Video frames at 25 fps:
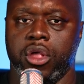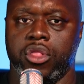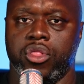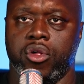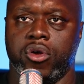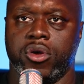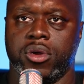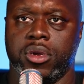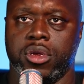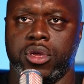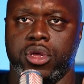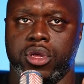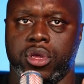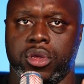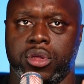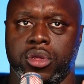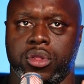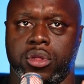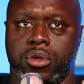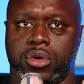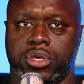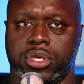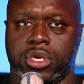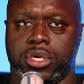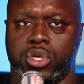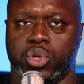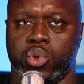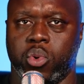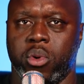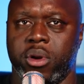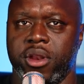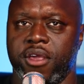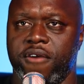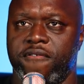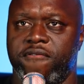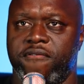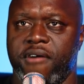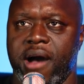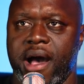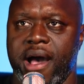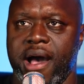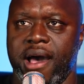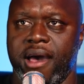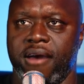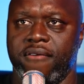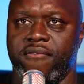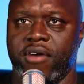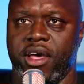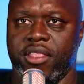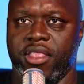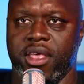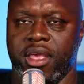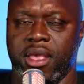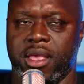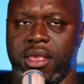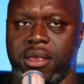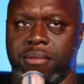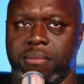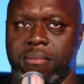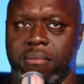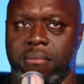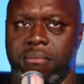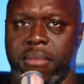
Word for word: There there's a 25 I think